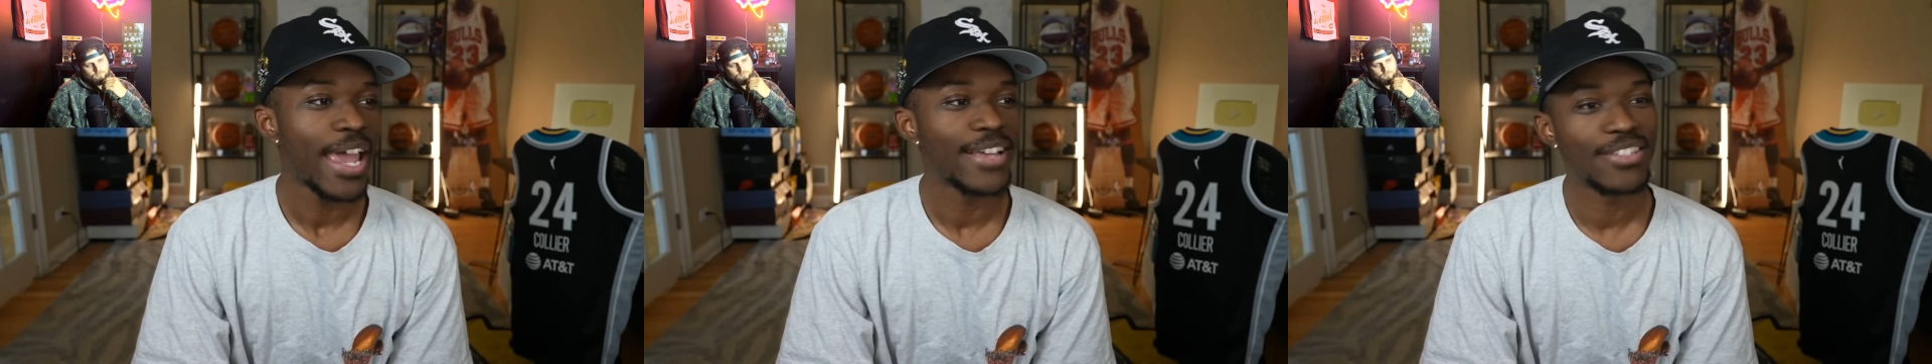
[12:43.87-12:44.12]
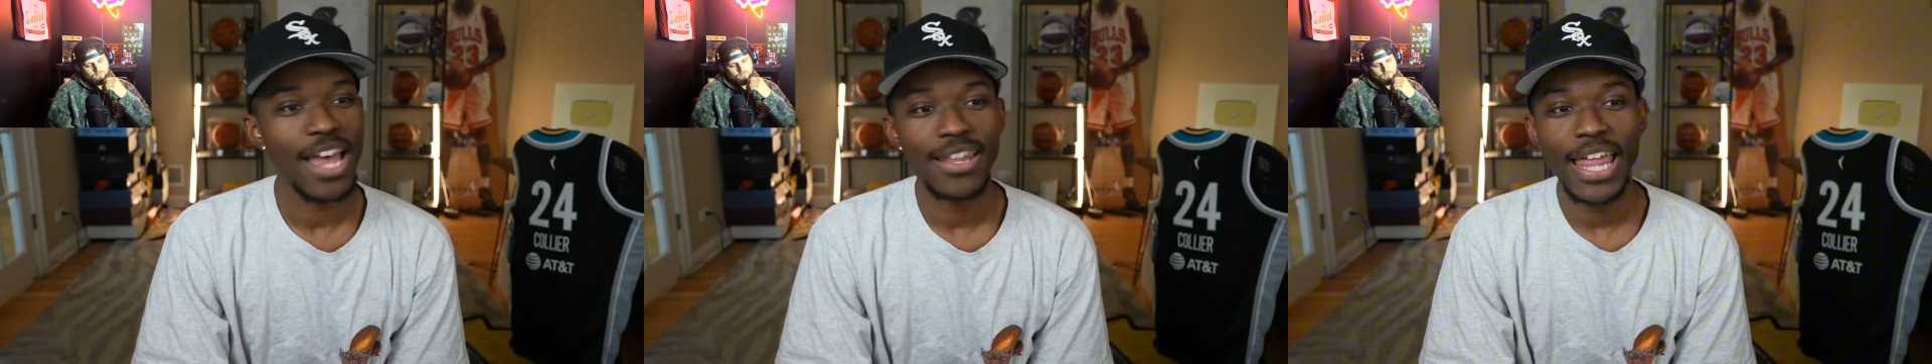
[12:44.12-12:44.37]

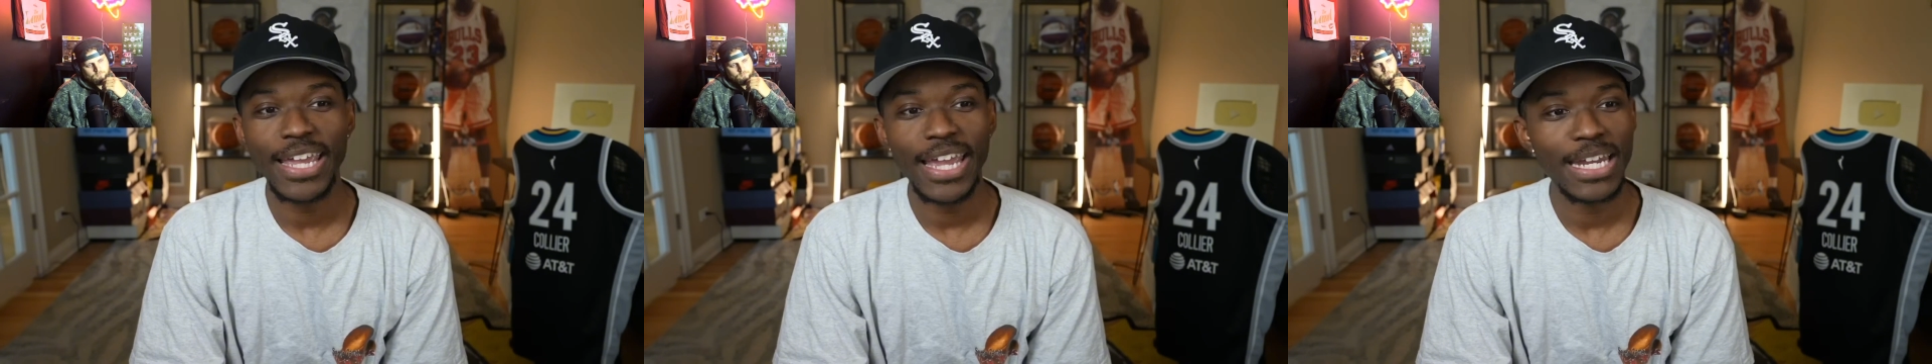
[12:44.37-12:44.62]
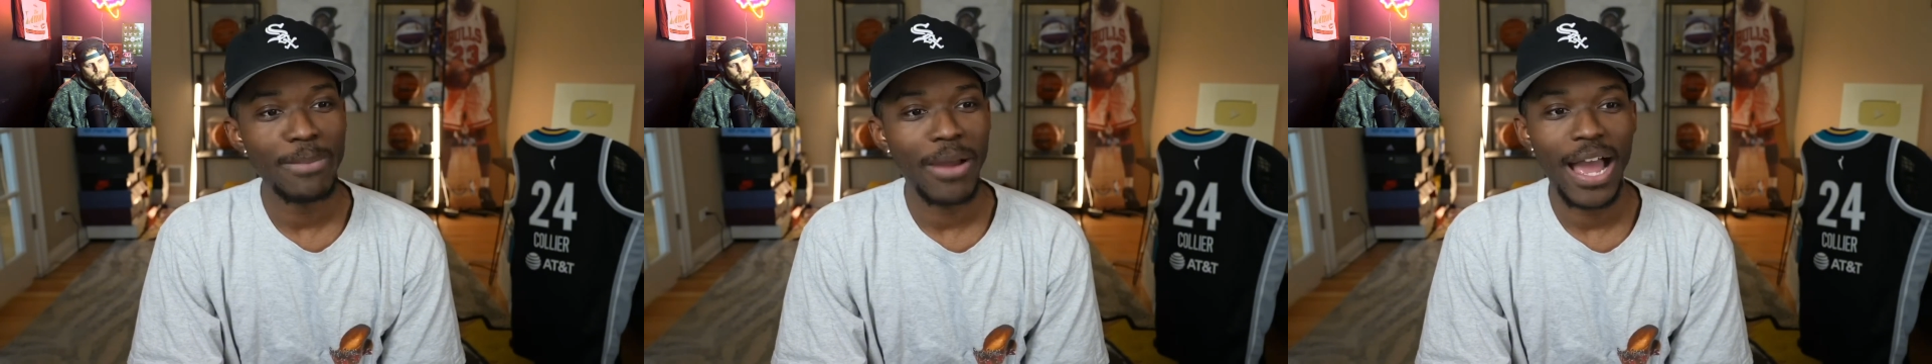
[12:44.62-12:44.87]
It's not like
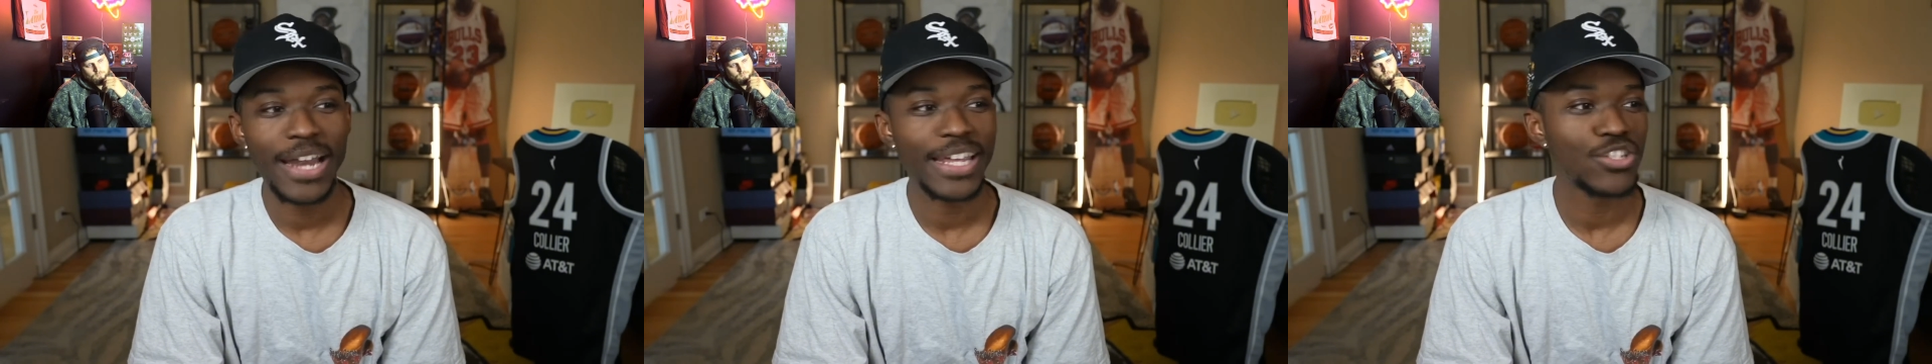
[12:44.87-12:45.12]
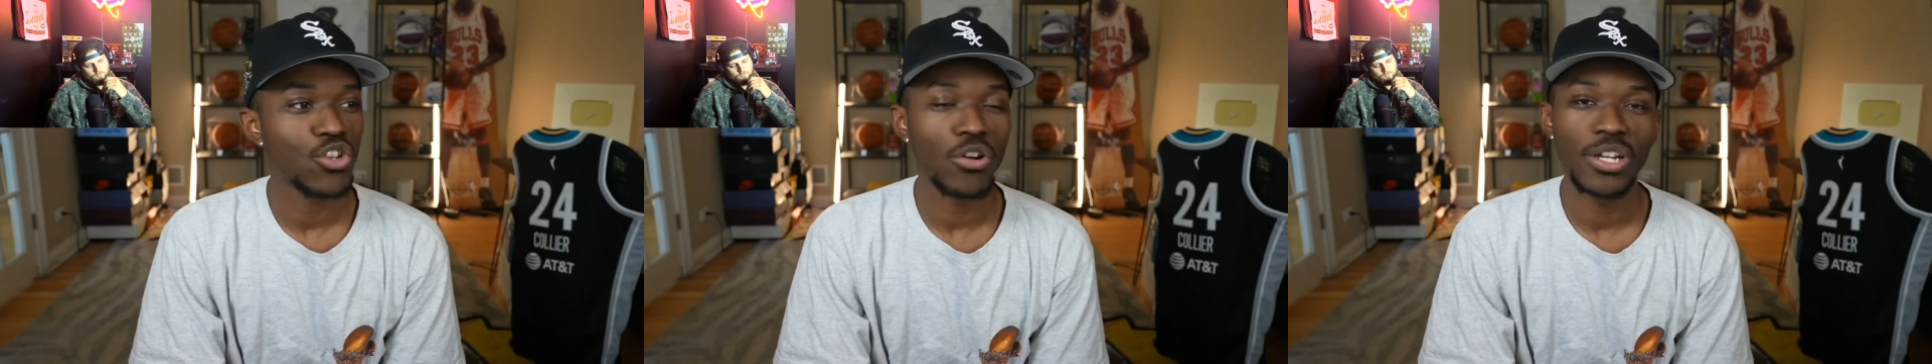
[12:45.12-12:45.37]

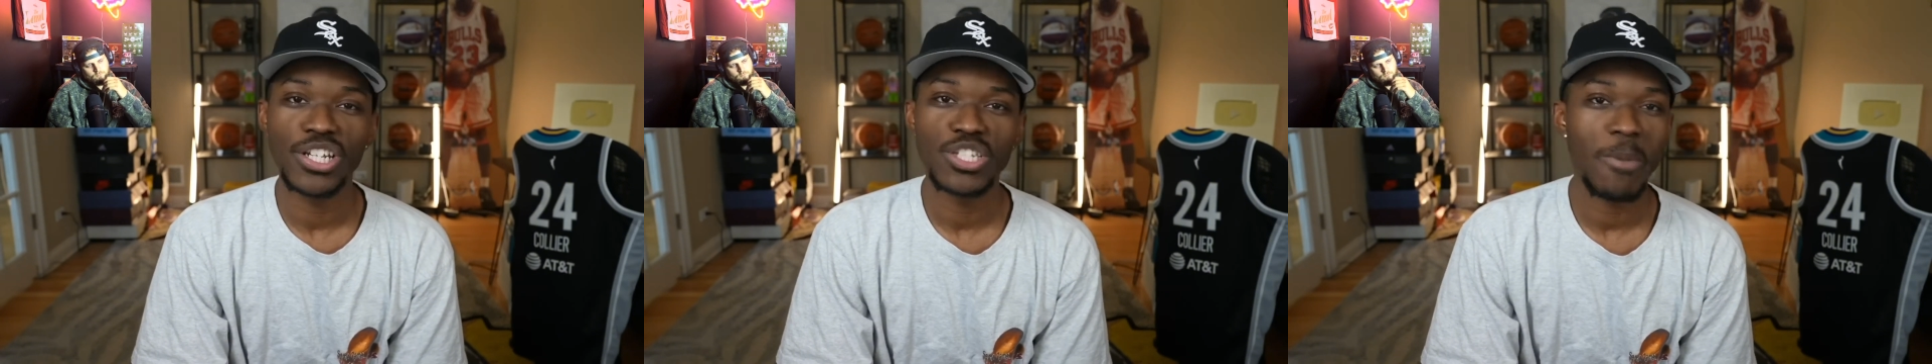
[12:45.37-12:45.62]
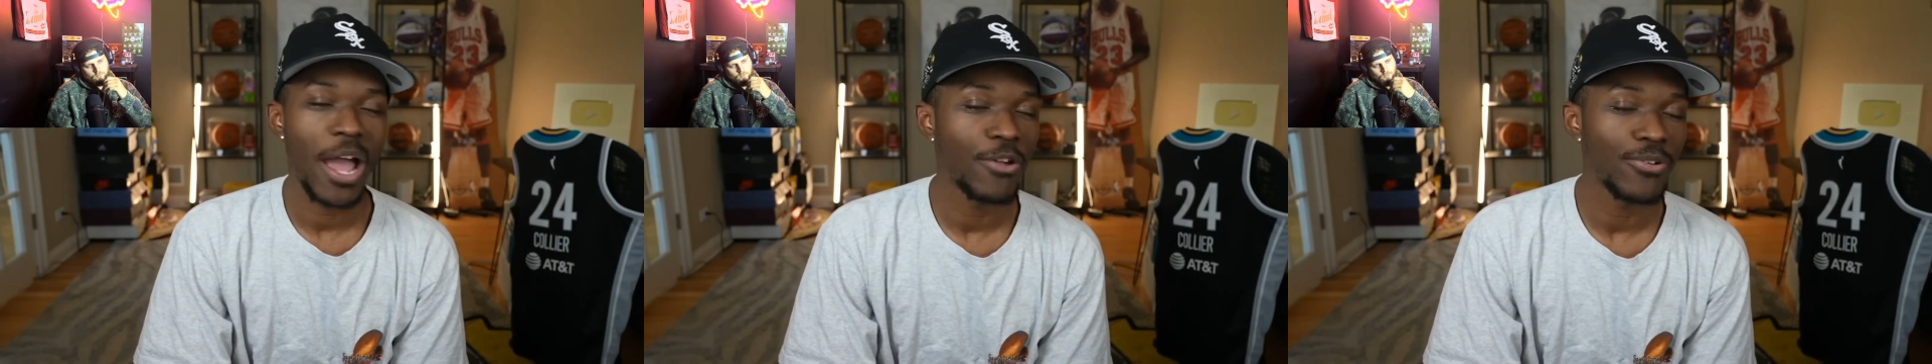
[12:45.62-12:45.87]
anybody is on an
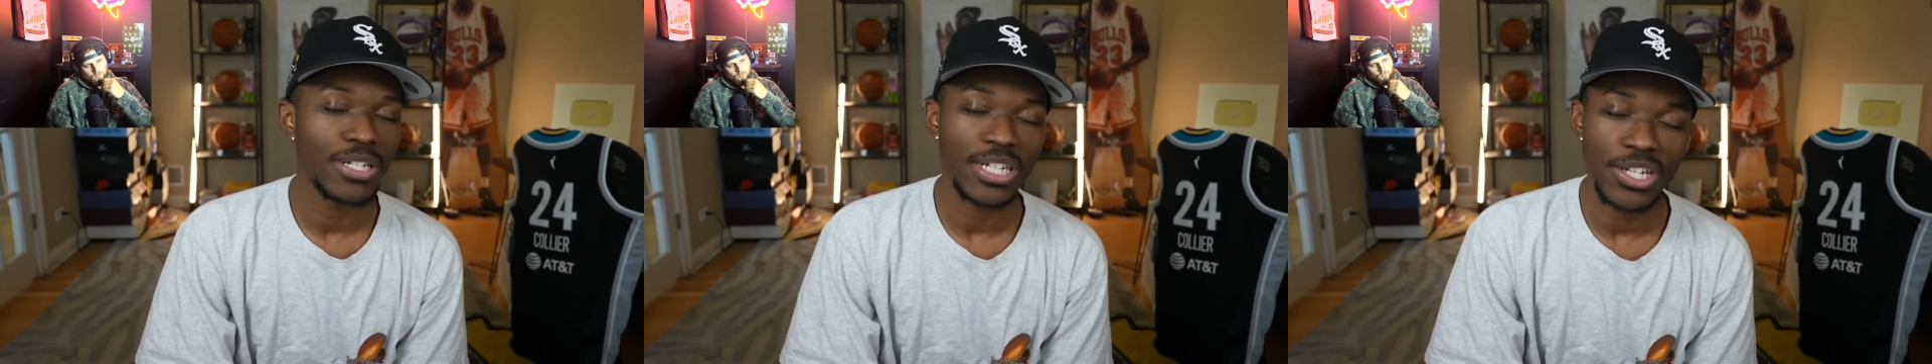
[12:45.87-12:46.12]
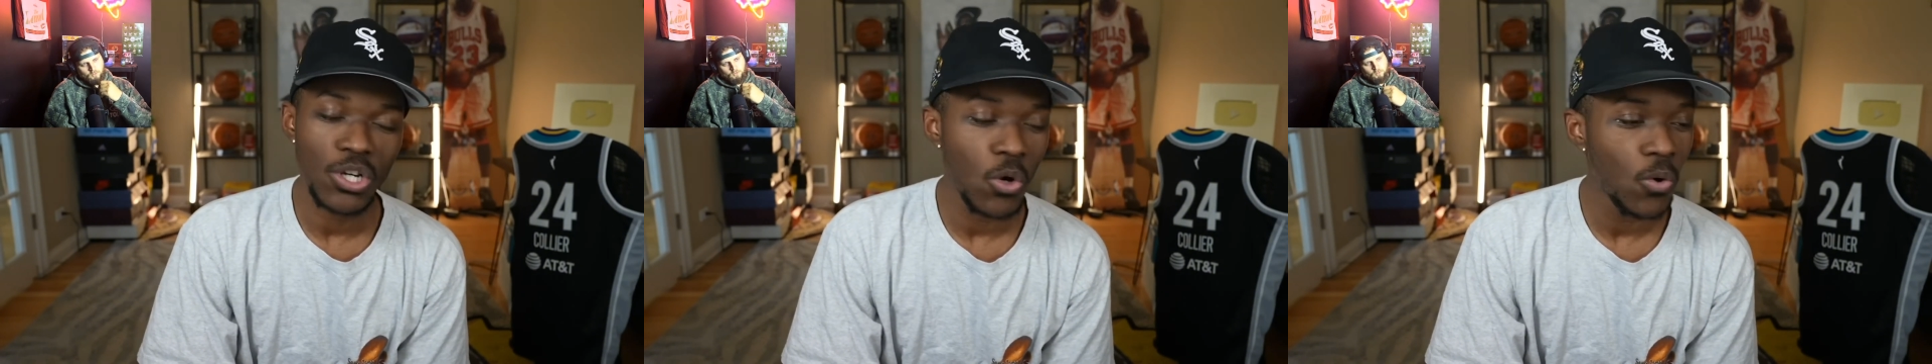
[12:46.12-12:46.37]
expiring
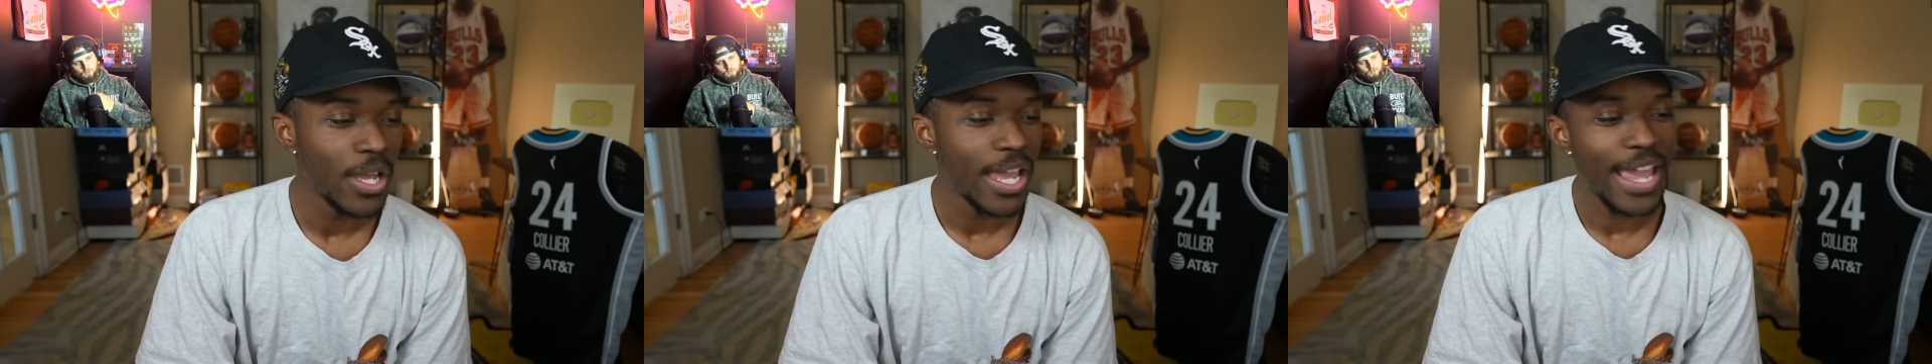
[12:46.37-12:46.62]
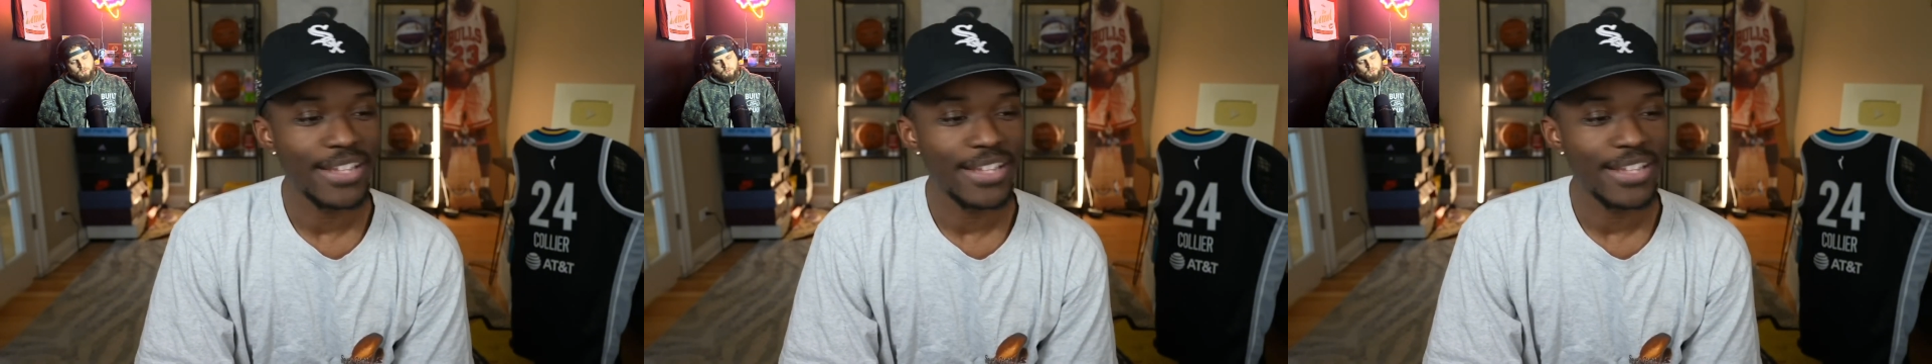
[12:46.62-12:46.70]
deal.